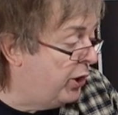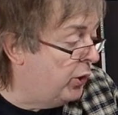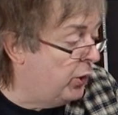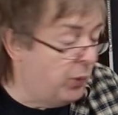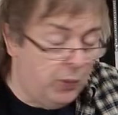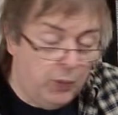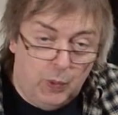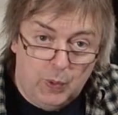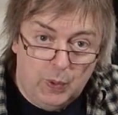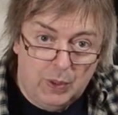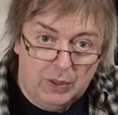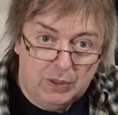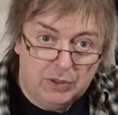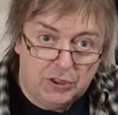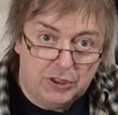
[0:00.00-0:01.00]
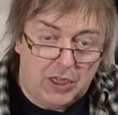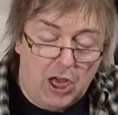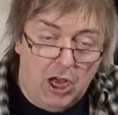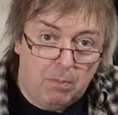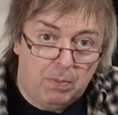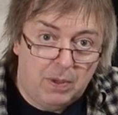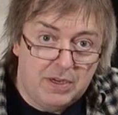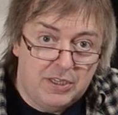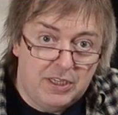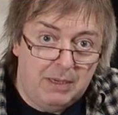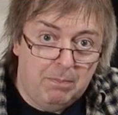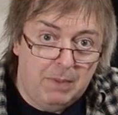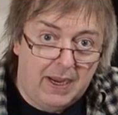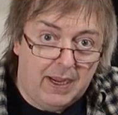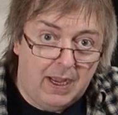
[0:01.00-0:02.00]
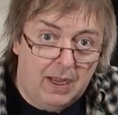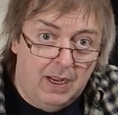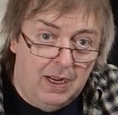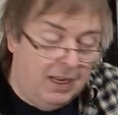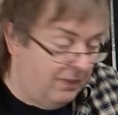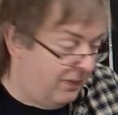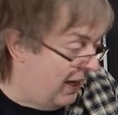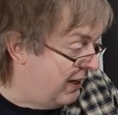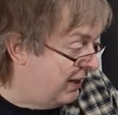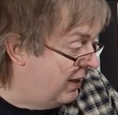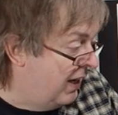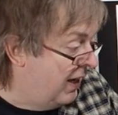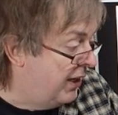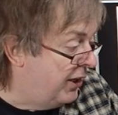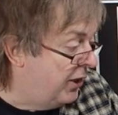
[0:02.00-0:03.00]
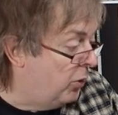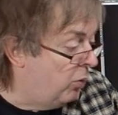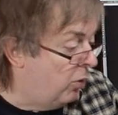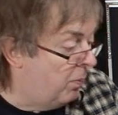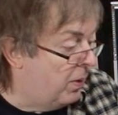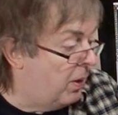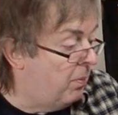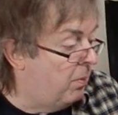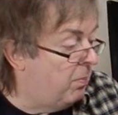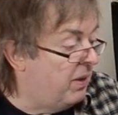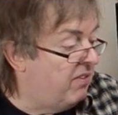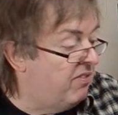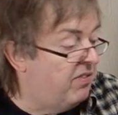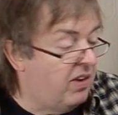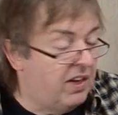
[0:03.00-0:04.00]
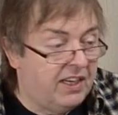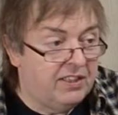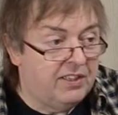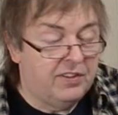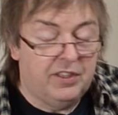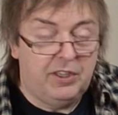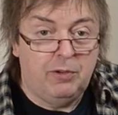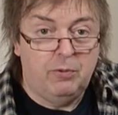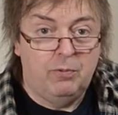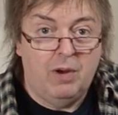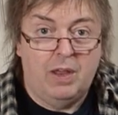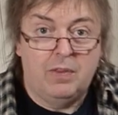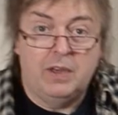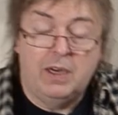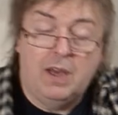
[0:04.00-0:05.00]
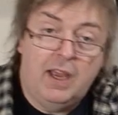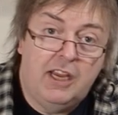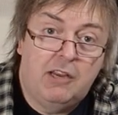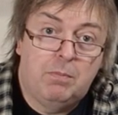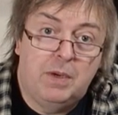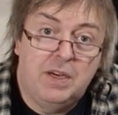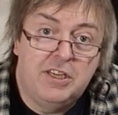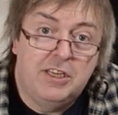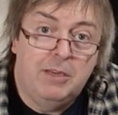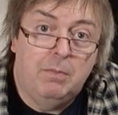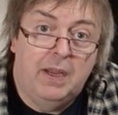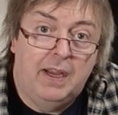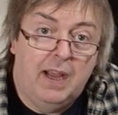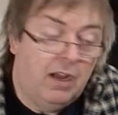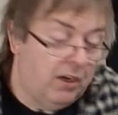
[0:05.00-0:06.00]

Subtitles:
you start printing bigger, then you will probably find that you rather like printing bigger.